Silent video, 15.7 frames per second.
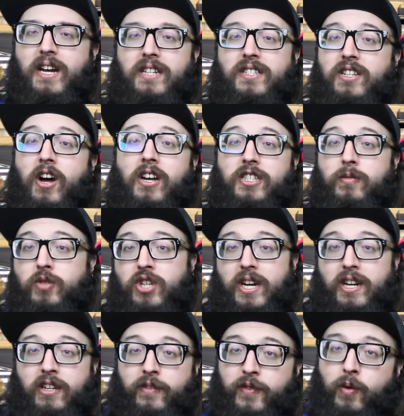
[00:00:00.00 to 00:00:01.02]
It's an awesome
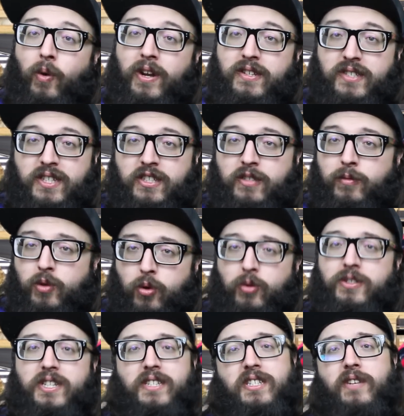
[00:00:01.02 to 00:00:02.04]
channel if you want to see some
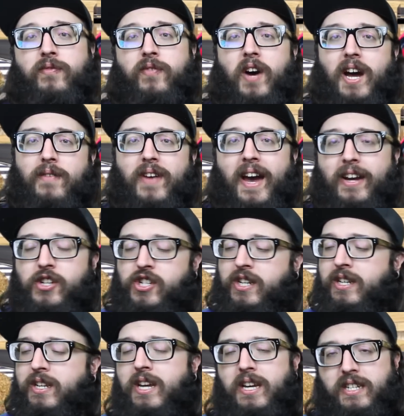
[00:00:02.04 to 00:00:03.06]
cool DC5
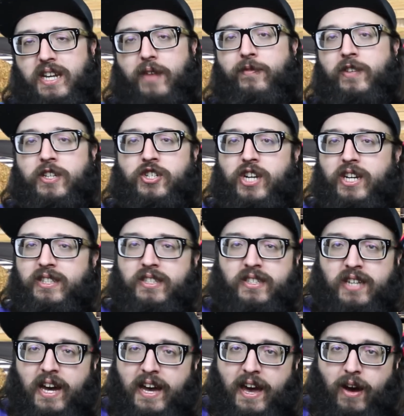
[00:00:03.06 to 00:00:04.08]
action. Definitely check this
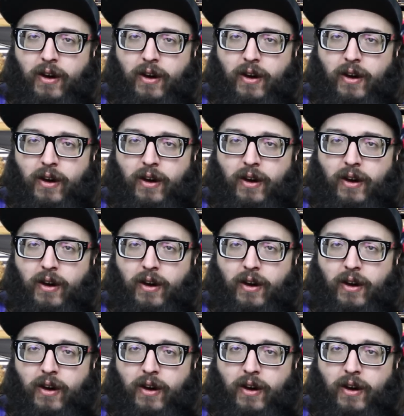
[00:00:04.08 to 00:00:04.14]
guy